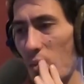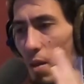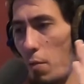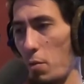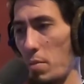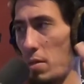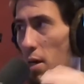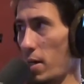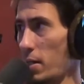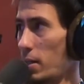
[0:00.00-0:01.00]
It would be
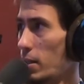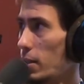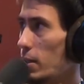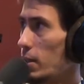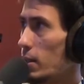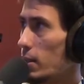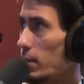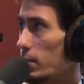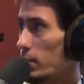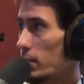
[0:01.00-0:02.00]
like,
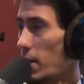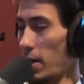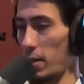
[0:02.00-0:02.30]
man,